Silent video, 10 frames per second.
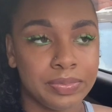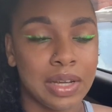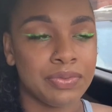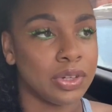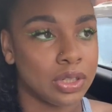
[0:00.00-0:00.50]

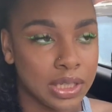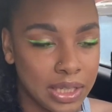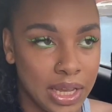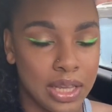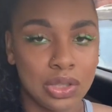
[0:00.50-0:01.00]
I failed
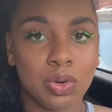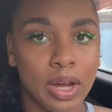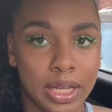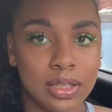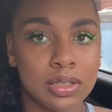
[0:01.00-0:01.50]
again
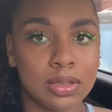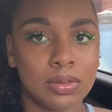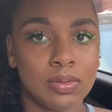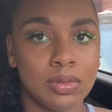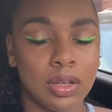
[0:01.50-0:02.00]
twice.
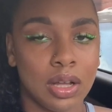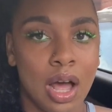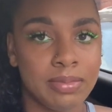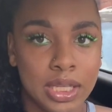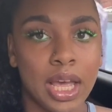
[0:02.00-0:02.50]

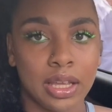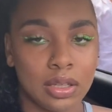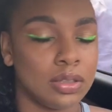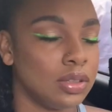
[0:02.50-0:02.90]
I'm tight.